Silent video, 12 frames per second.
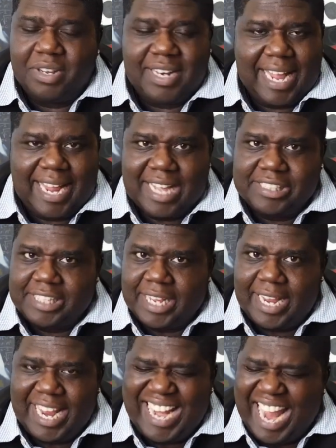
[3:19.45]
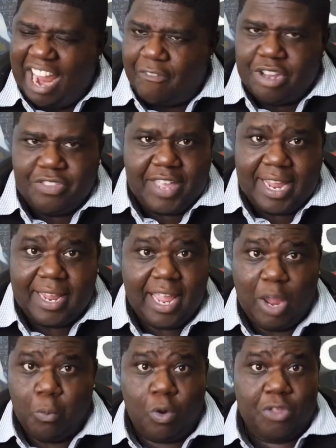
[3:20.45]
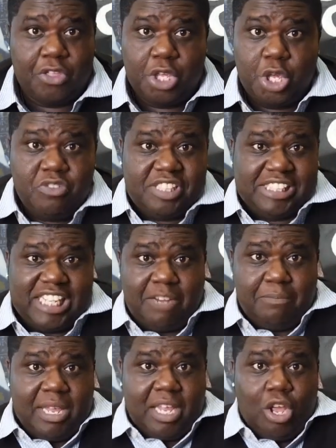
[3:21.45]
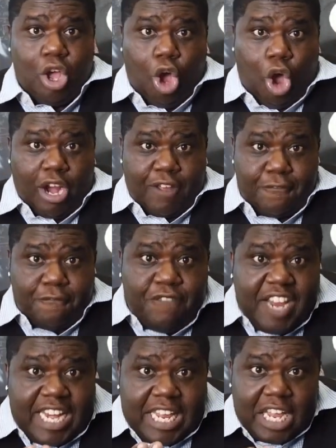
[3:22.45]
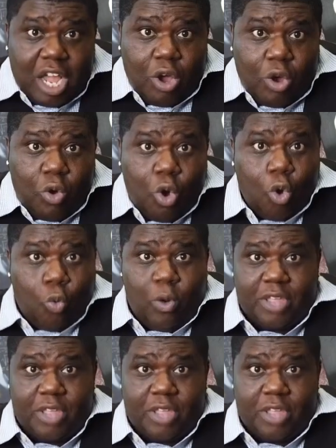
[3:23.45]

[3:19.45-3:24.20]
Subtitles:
But like I say, in everything, whether you've seen me on a video,